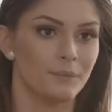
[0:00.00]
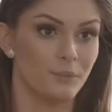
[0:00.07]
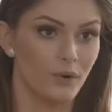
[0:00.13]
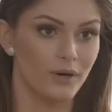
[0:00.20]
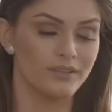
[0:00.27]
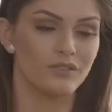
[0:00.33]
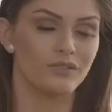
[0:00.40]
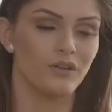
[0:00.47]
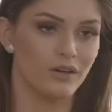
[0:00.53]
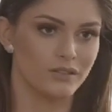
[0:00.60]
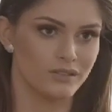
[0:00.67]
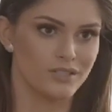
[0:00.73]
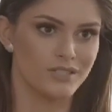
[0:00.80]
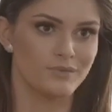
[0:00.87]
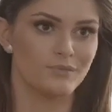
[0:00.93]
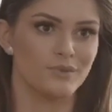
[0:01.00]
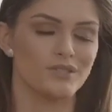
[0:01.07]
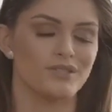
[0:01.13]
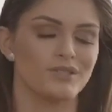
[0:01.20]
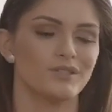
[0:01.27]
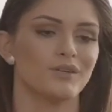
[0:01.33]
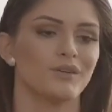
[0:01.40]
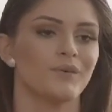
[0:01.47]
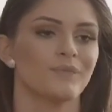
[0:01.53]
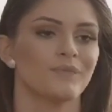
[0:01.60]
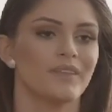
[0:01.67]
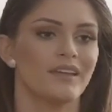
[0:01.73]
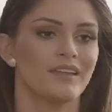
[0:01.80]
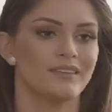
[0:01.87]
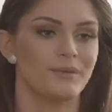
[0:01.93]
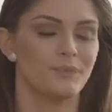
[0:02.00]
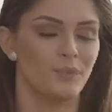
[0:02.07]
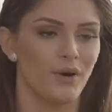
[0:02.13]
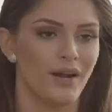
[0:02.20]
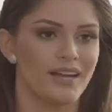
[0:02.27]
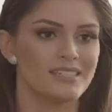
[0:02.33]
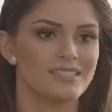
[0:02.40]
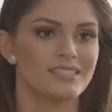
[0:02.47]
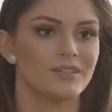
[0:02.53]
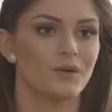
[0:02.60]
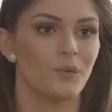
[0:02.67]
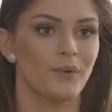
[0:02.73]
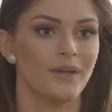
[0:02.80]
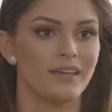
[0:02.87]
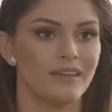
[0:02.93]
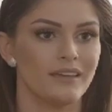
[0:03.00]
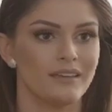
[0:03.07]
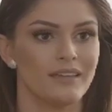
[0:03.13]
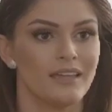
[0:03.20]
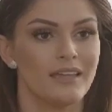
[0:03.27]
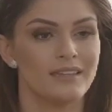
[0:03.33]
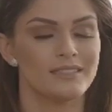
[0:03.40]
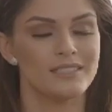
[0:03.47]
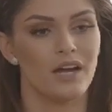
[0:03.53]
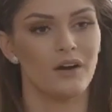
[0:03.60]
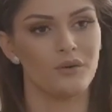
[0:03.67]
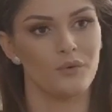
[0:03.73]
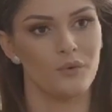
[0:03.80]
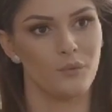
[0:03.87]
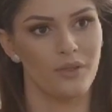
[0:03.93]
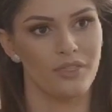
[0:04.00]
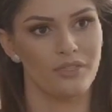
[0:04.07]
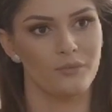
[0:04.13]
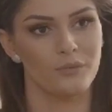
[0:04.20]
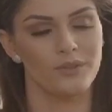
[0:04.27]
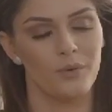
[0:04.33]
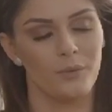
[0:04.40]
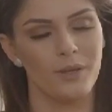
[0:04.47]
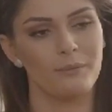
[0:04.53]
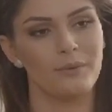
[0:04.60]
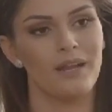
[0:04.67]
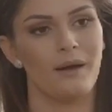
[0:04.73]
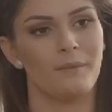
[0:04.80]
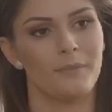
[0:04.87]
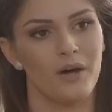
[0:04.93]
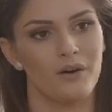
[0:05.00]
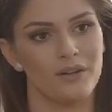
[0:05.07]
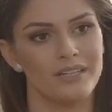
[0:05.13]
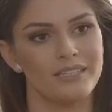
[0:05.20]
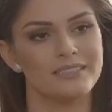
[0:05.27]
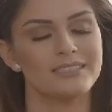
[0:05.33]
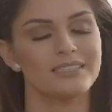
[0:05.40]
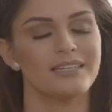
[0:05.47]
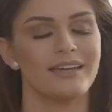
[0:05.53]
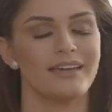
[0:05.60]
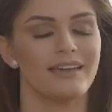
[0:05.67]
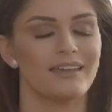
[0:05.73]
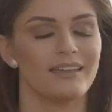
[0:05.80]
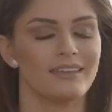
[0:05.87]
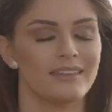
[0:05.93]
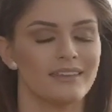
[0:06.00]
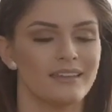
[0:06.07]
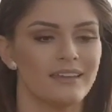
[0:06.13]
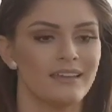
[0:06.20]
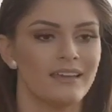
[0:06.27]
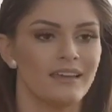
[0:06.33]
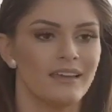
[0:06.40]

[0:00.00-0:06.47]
important doctors in Brazil, the press. We talk with the women about it, and